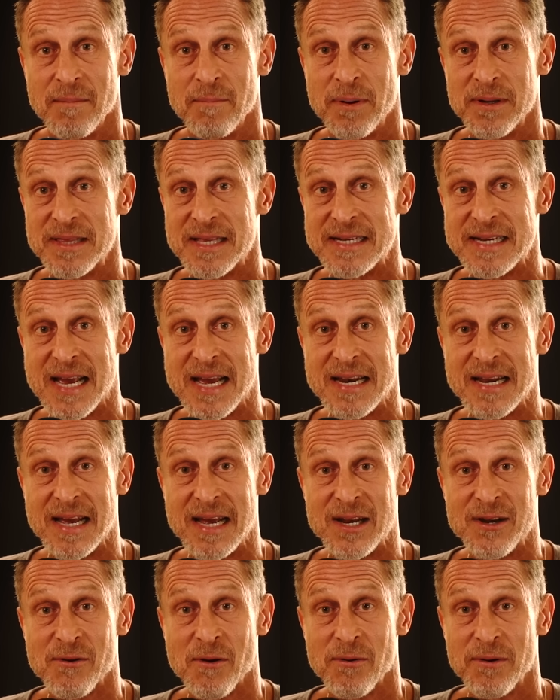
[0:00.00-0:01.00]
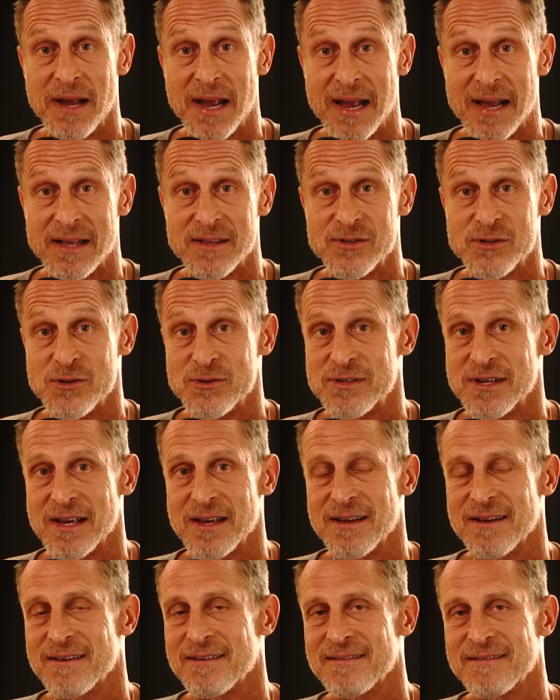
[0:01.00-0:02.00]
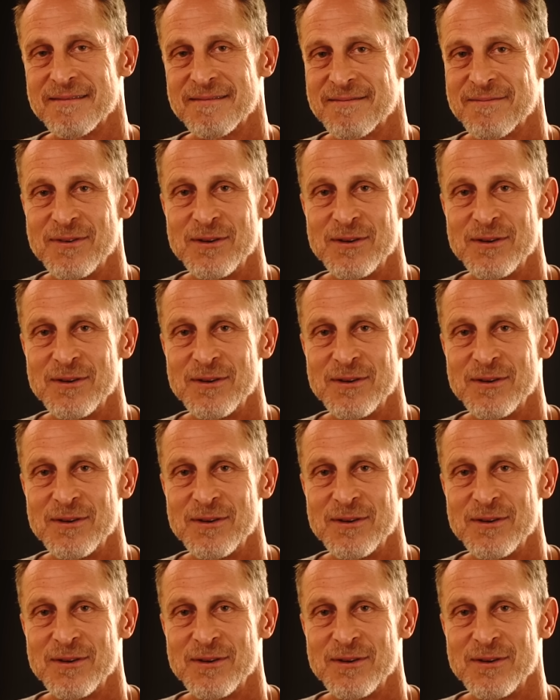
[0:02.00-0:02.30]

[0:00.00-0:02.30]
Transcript: put the data in your own hands using